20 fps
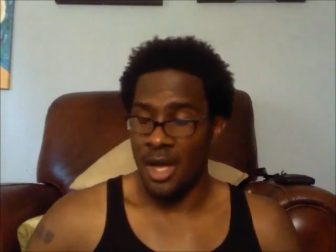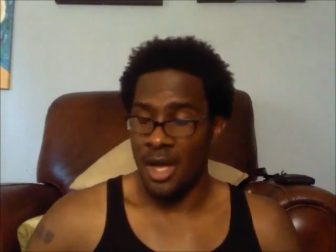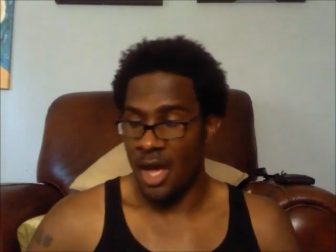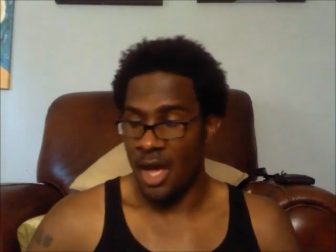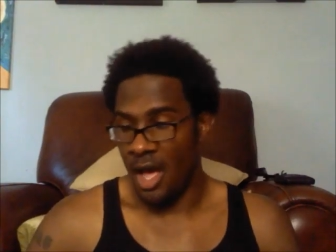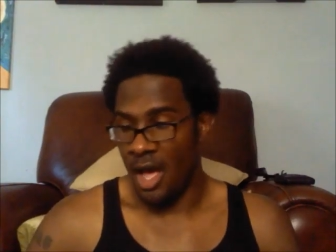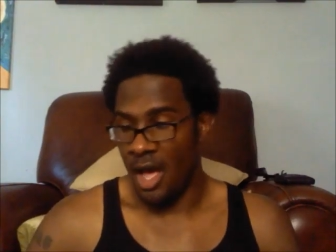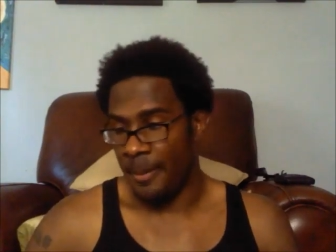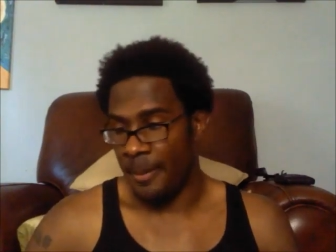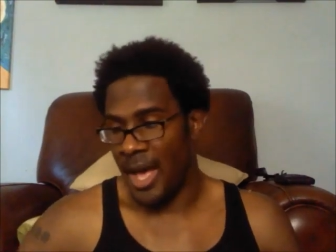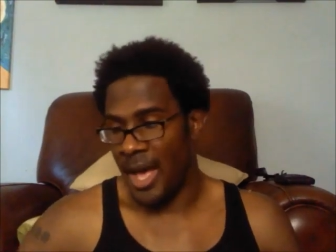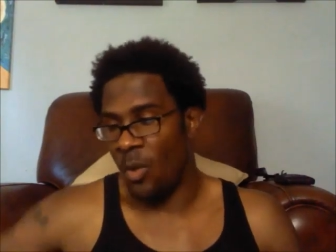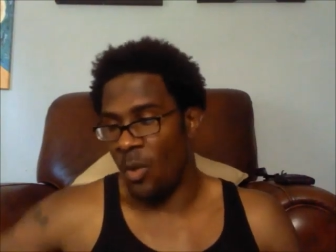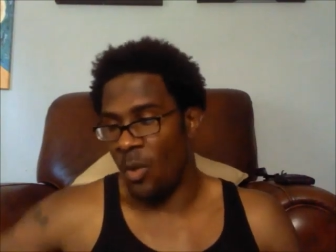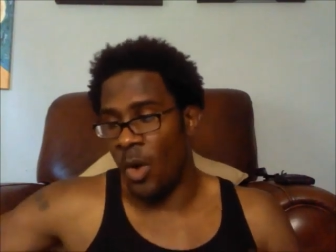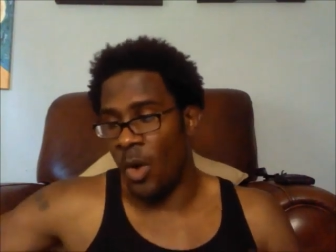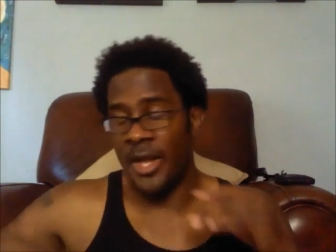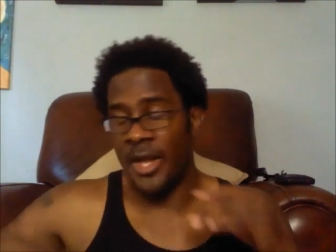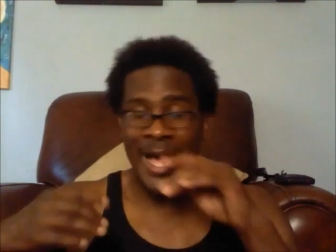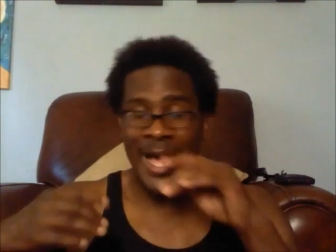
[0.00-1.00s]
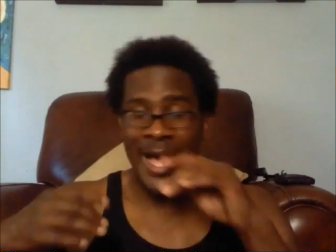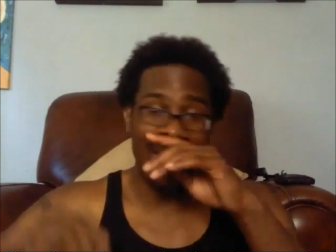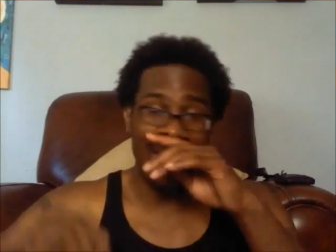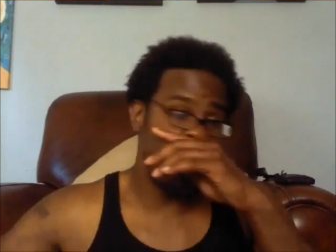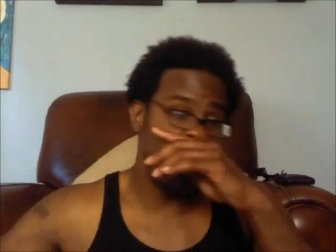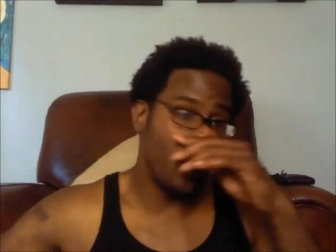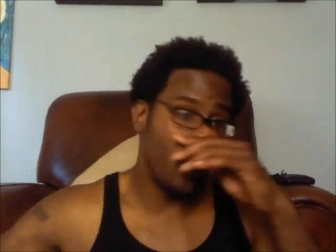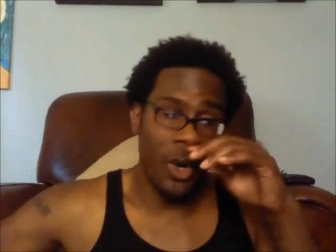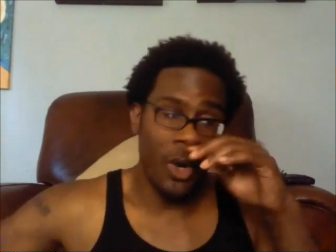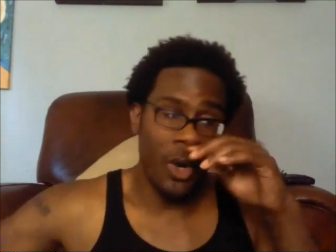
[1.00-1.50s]
Um, one, I
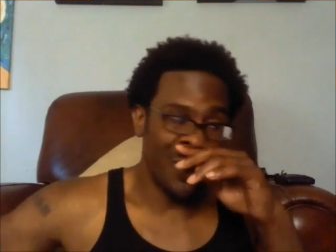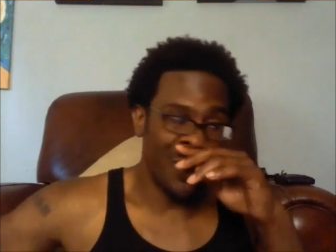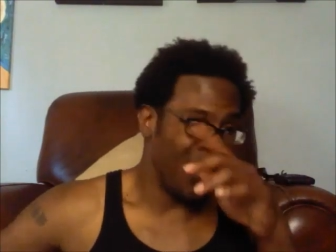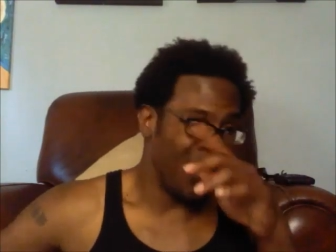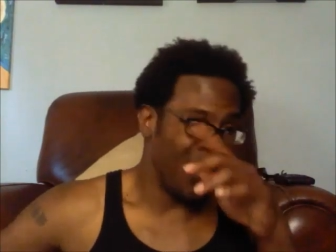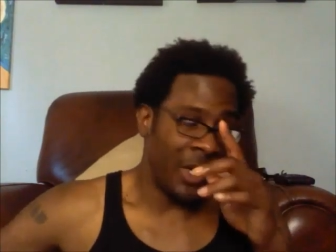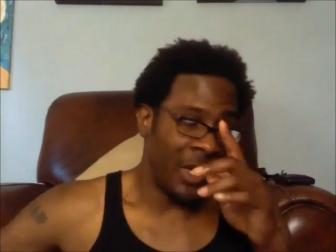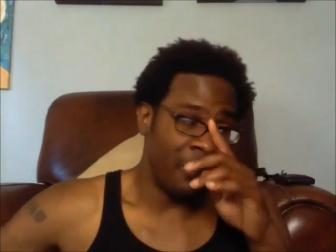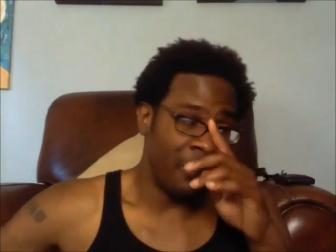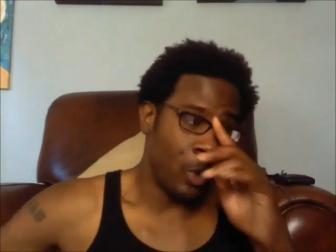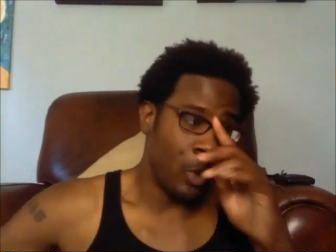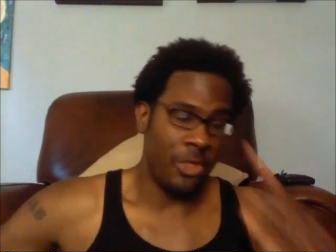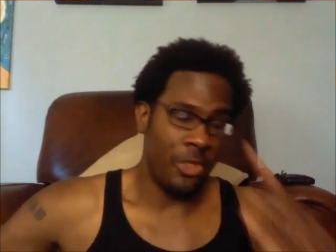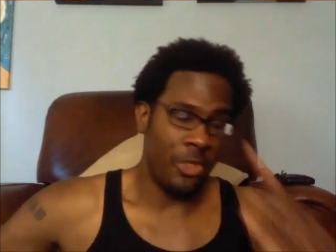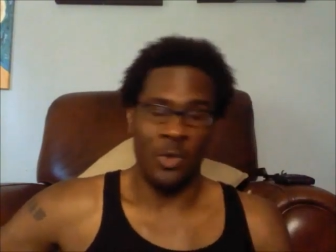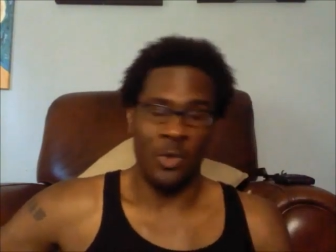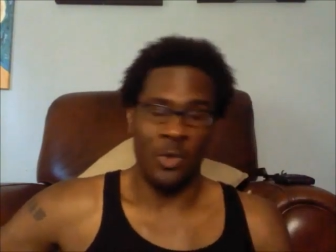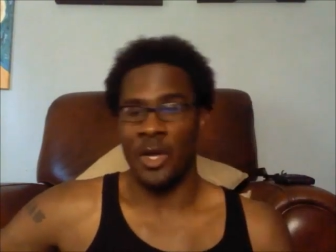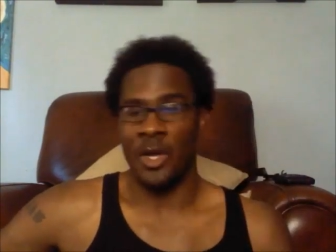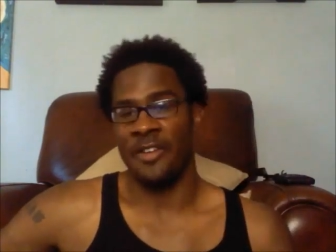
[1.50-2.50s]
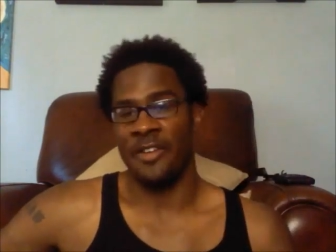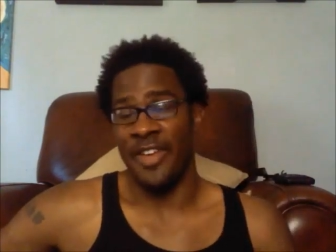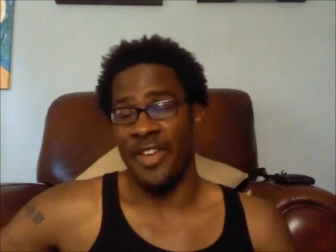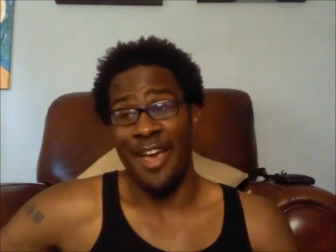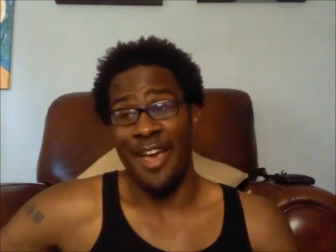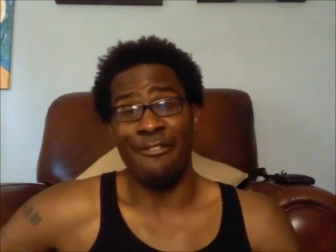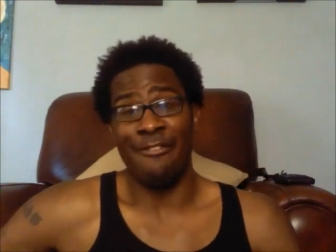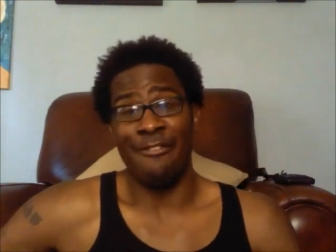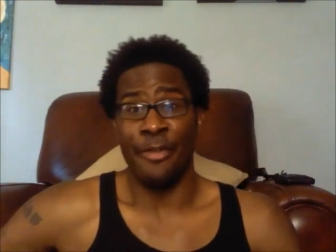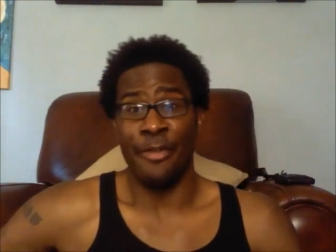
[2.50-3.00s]
do want, want more than one of
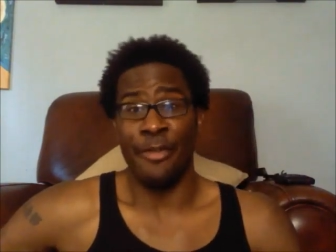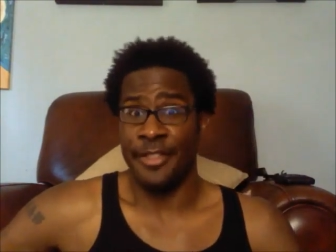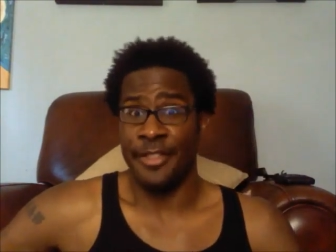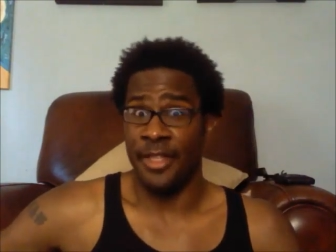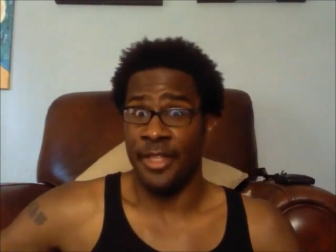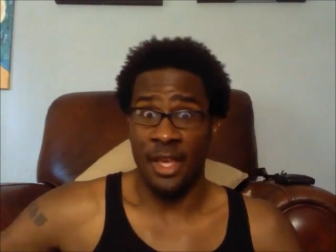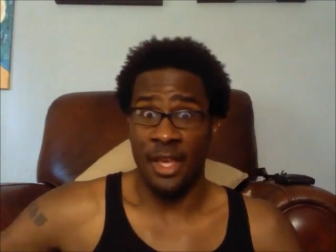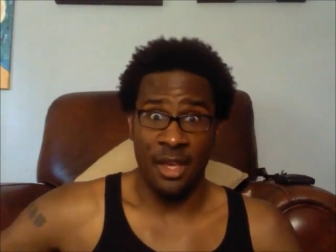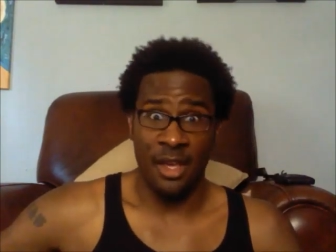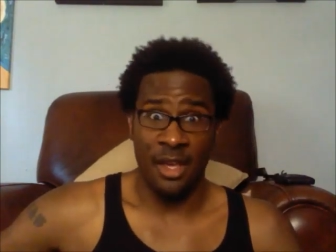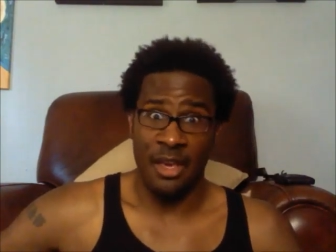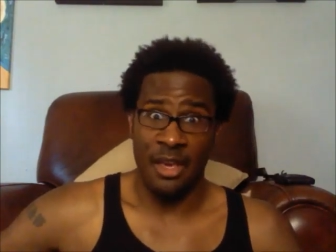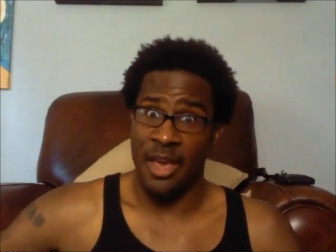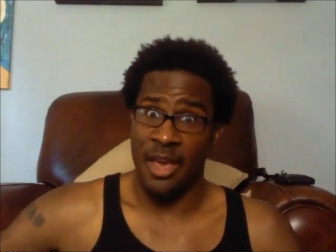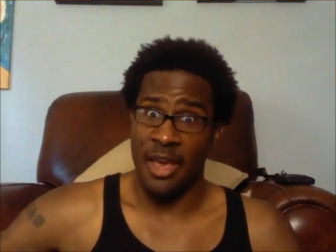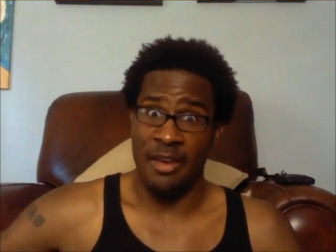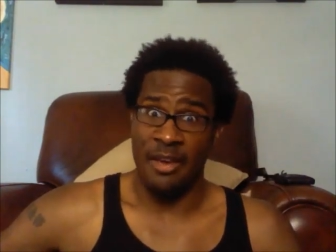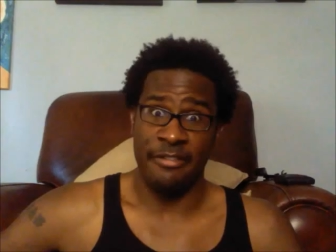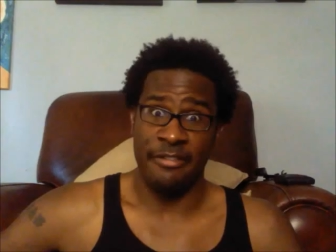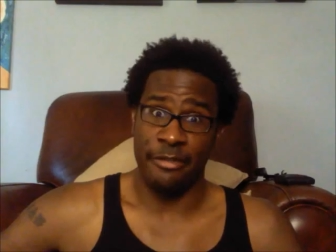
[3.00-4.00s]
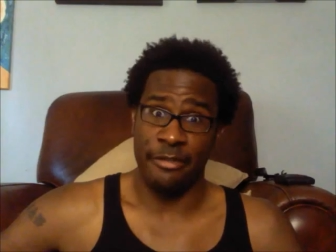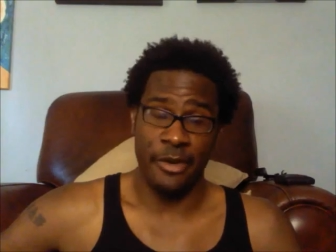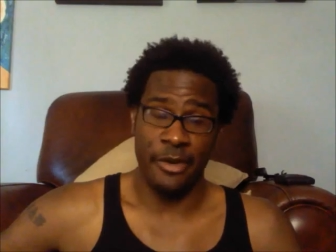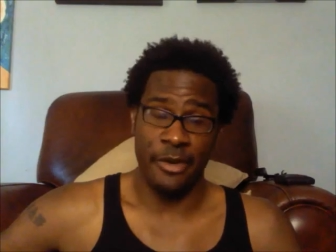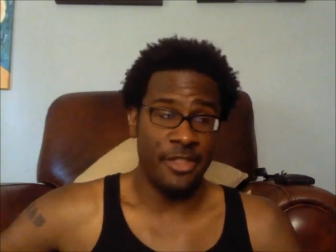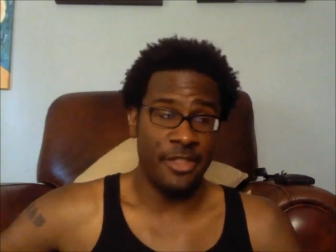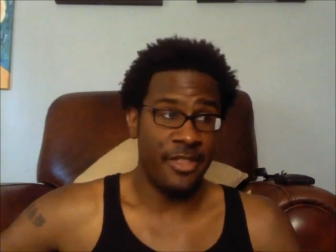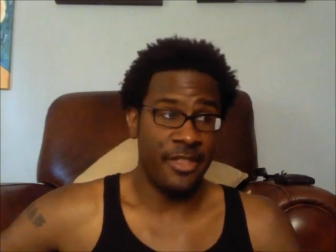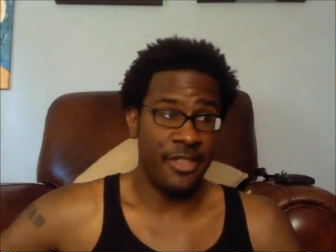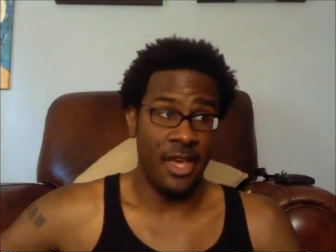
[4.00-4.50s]
everything.
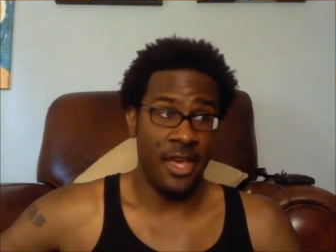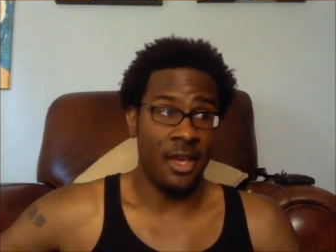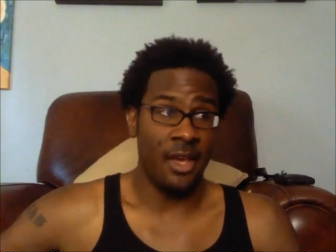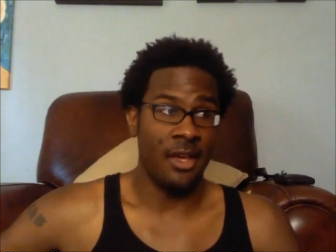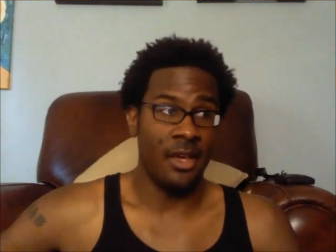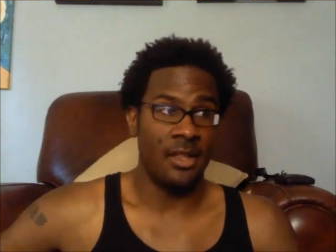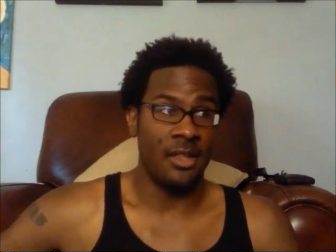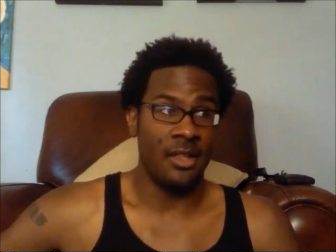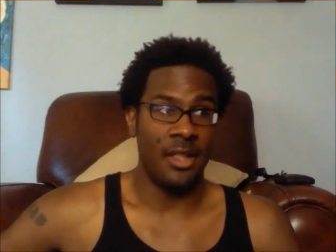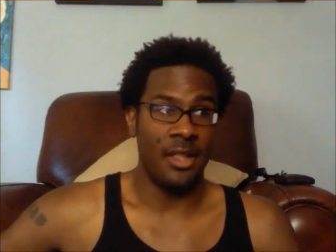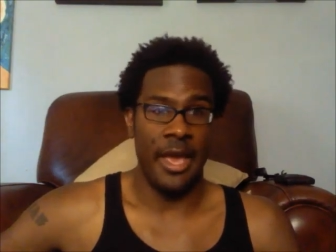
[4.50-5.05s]
Everything.